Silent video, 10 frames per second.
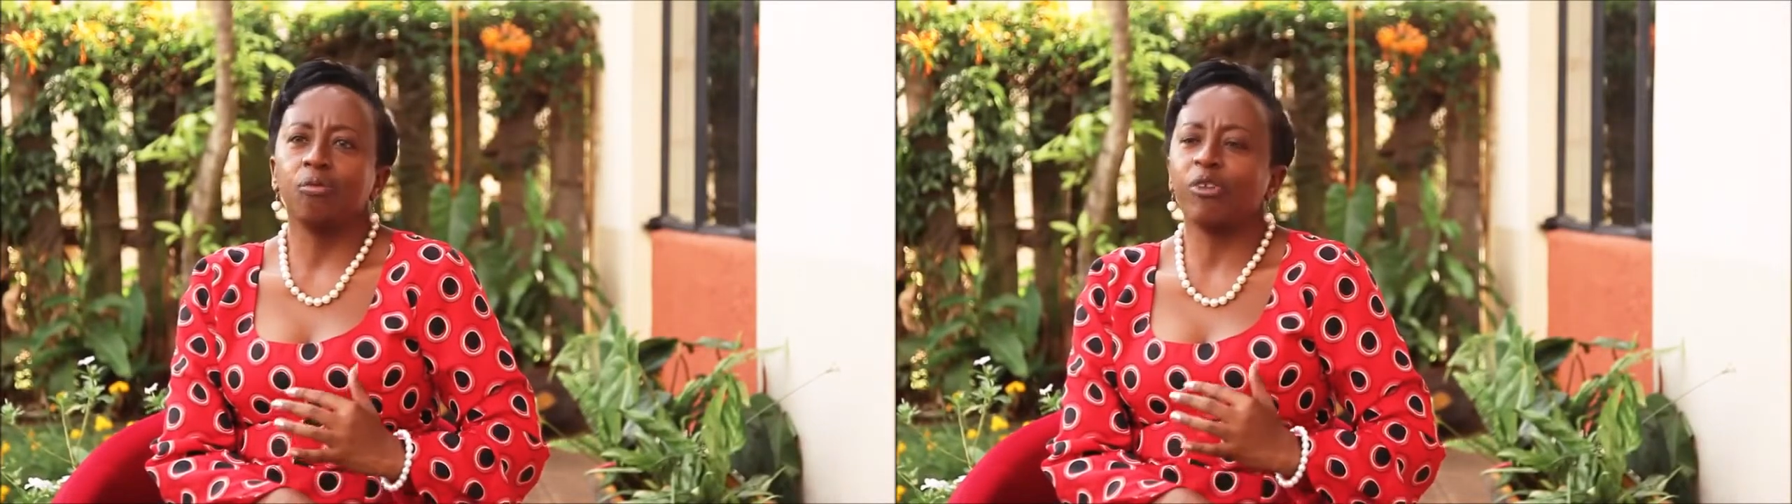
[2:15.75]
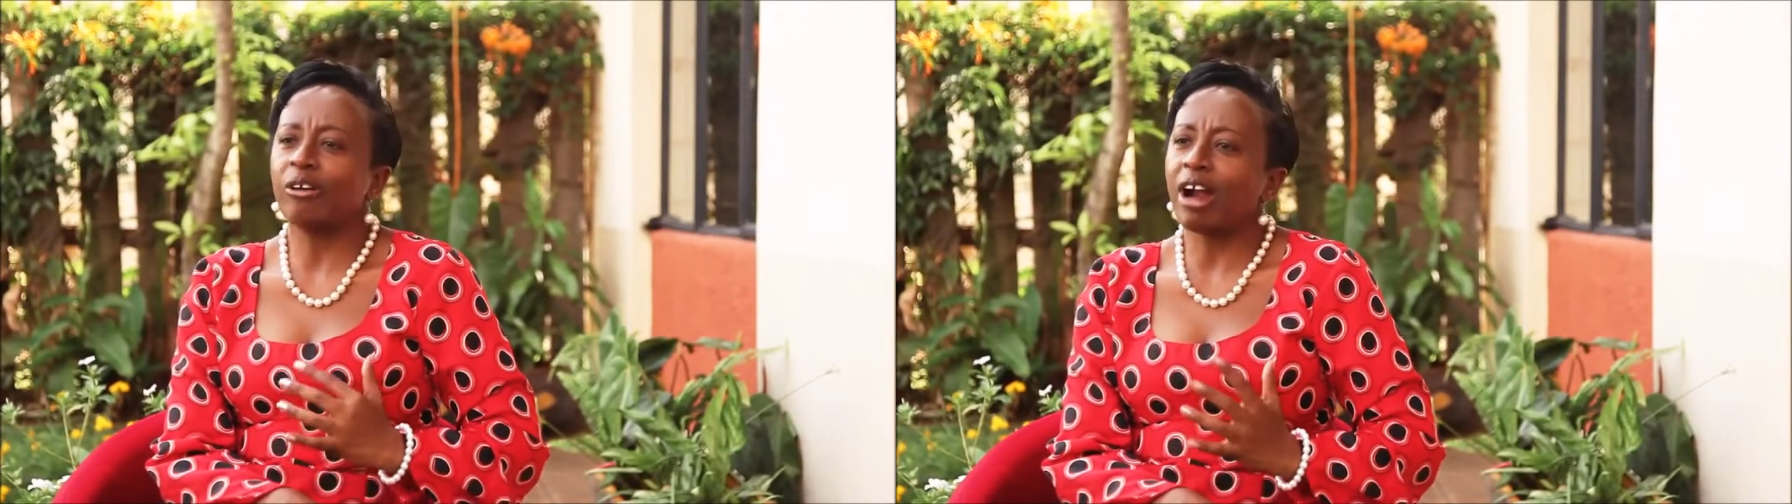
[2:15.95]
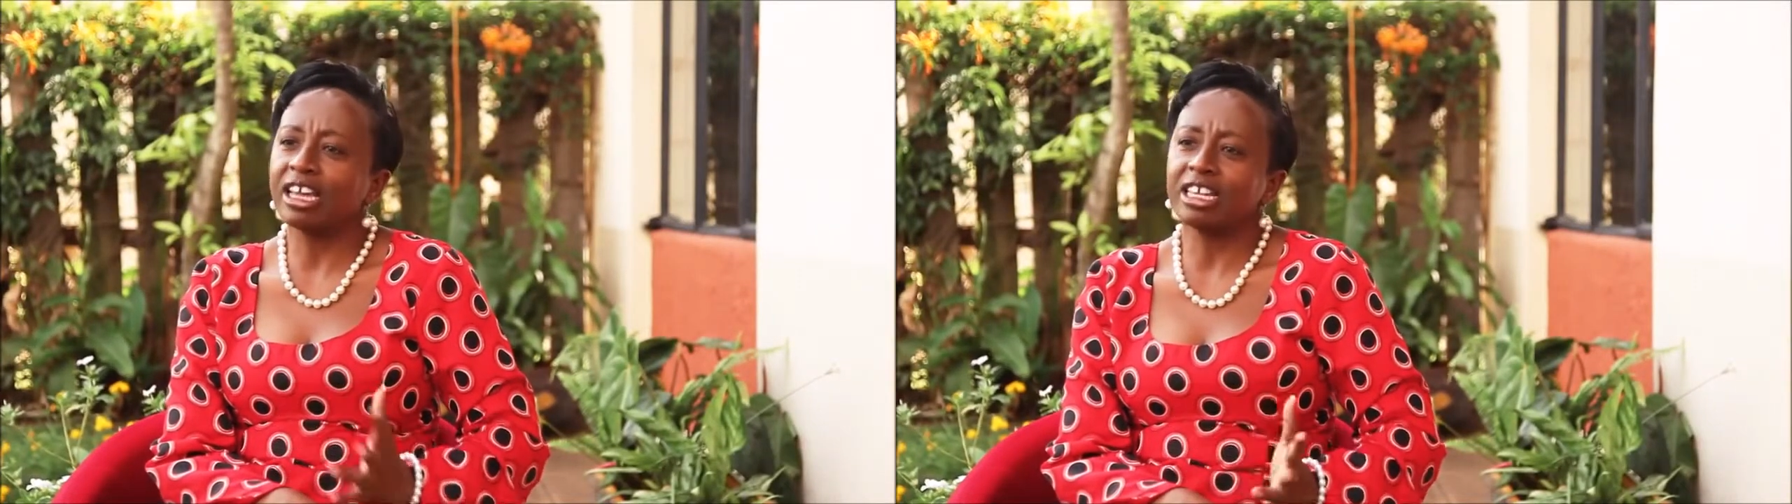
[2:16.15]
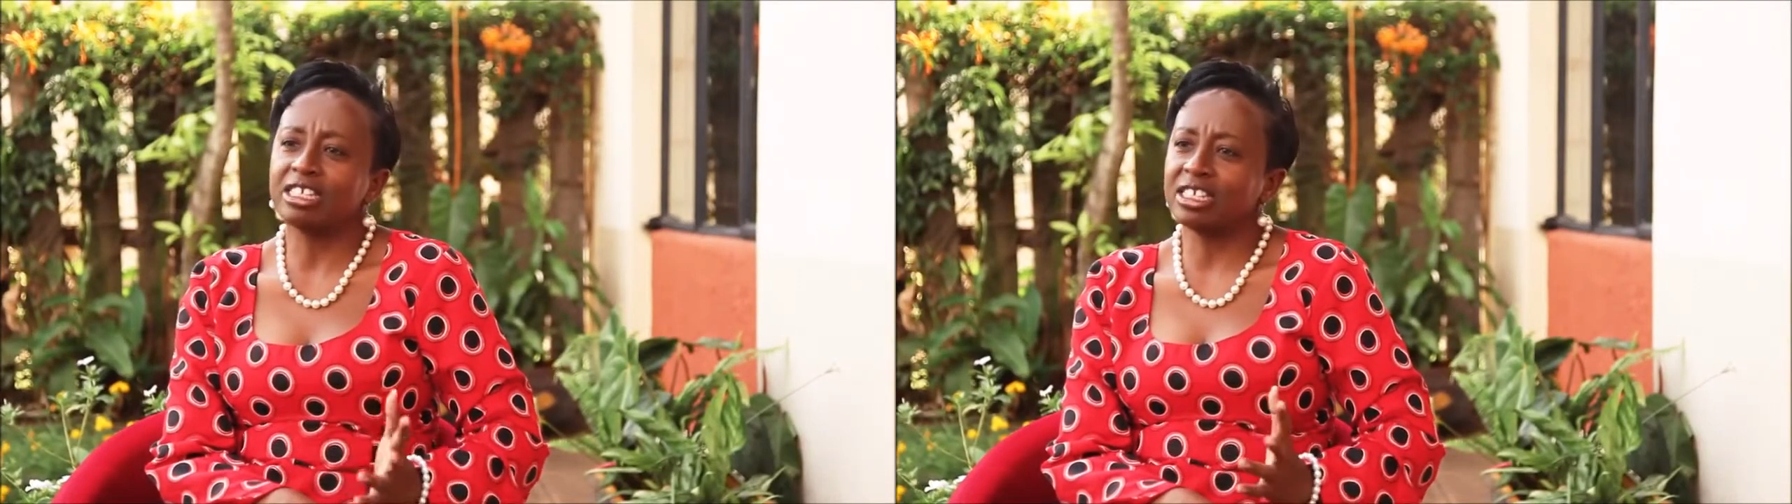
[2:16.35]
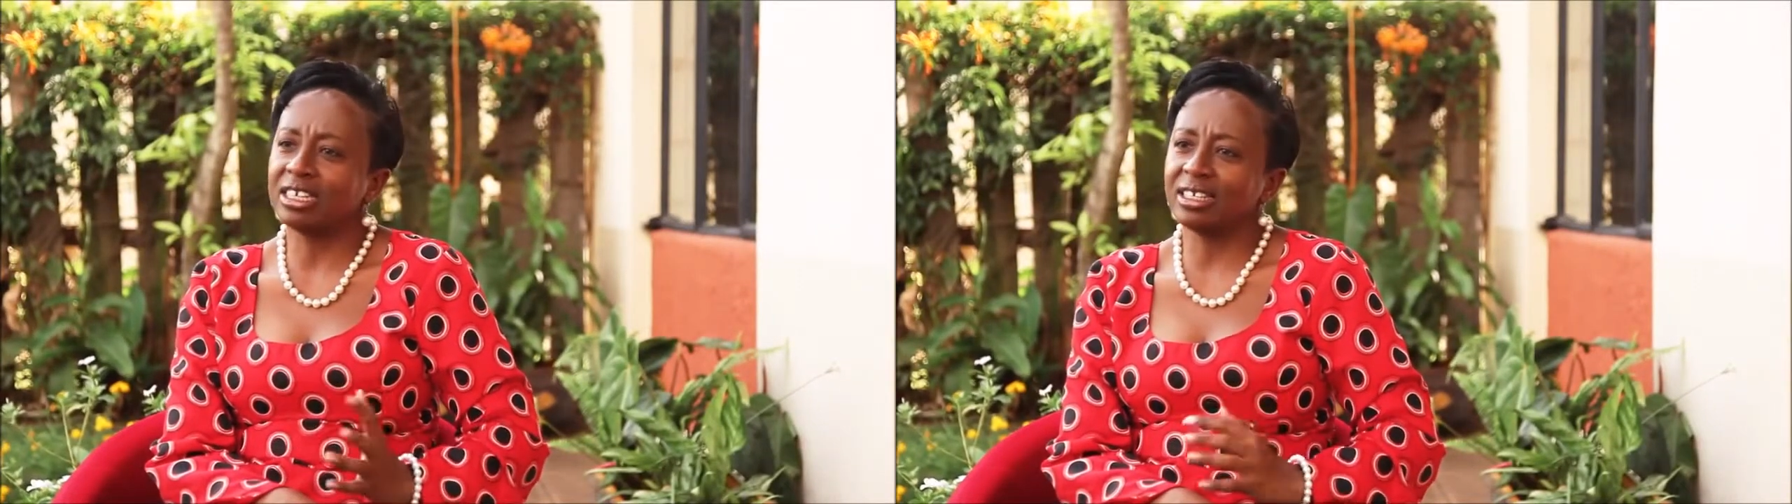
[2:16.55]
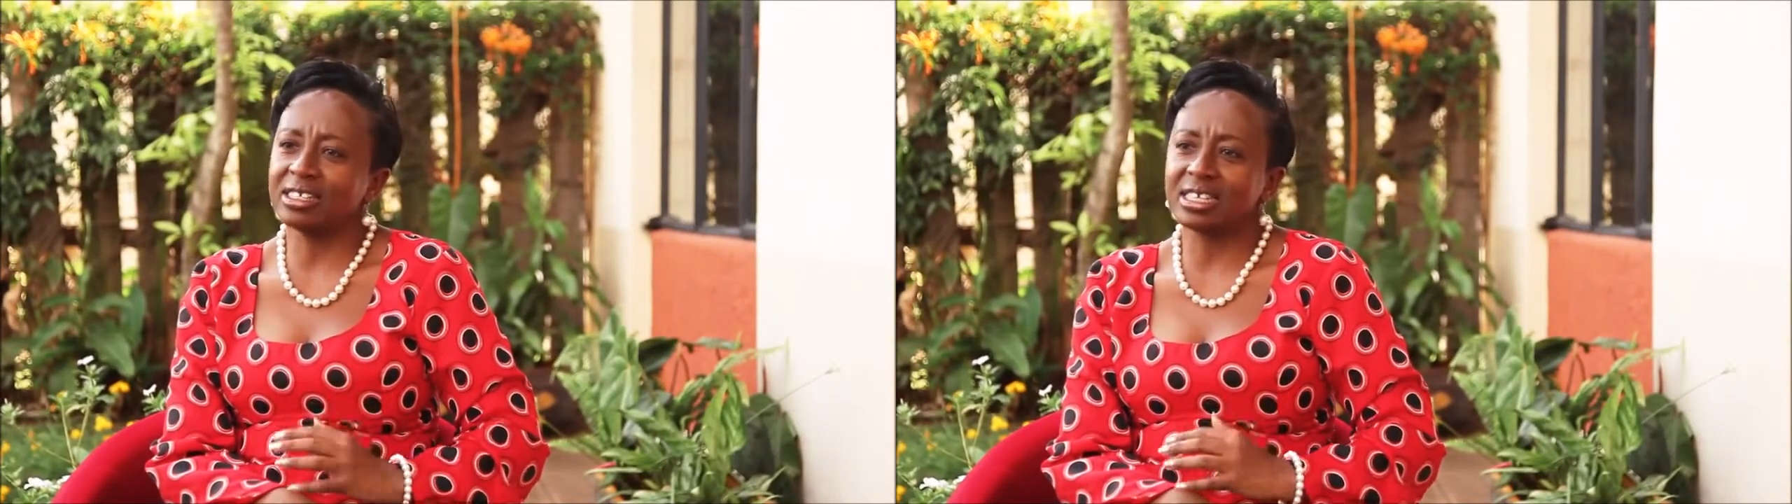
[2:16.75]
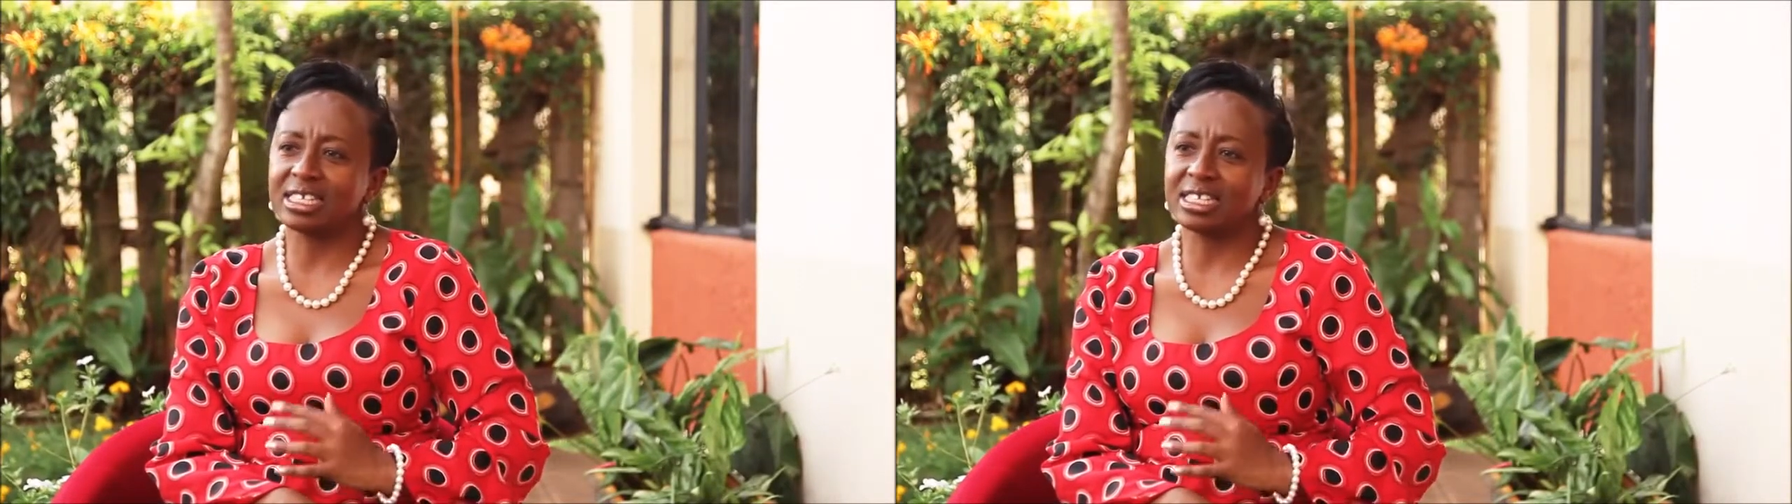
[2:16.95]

varieties